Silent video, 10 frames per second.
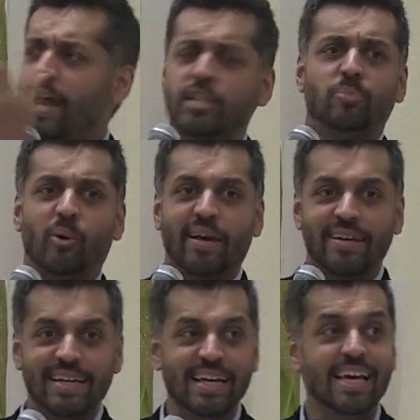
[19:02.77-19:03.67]
Rage Boy.
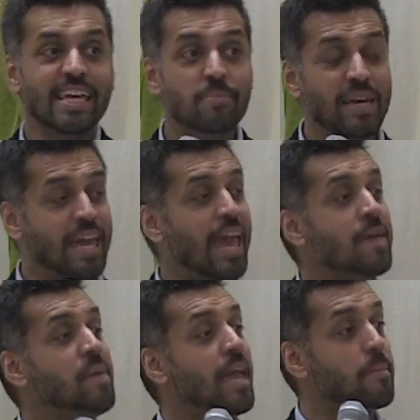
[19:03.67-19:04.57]
He
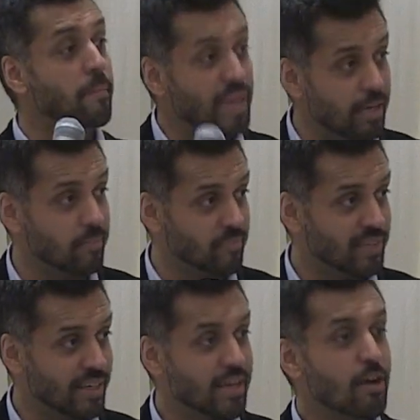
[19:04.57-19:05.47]
became a meme.
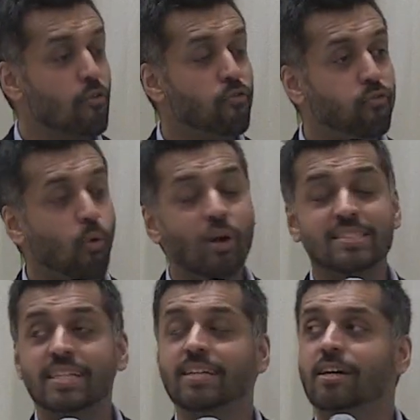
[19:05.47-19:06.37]

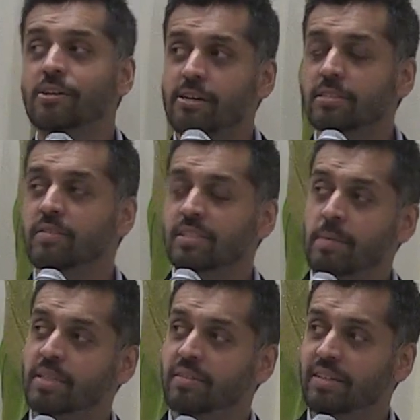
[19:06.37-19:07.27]
1,400 years of
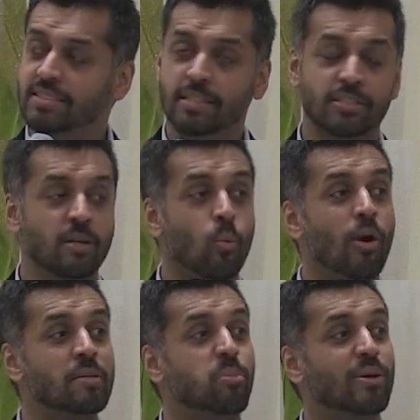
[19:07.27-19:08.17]
Islamic civilization and
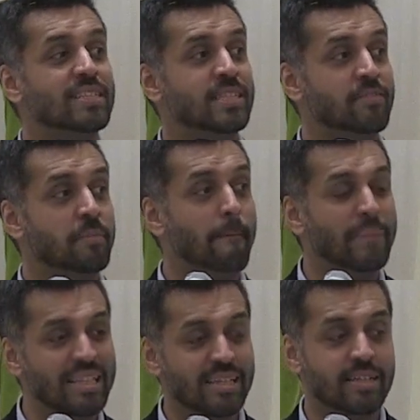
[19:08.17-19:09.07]
1.7
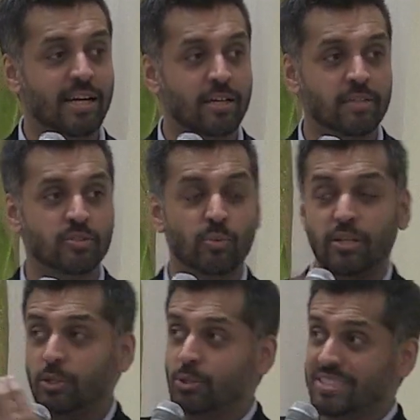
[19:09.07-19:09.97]
billion narratives
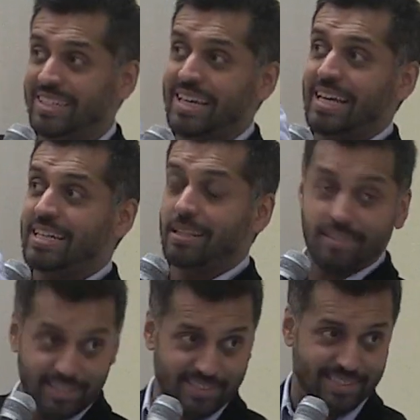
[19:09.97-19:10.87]
reduced to
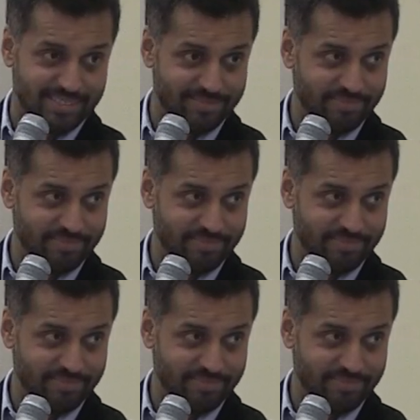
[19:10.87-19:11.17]
this.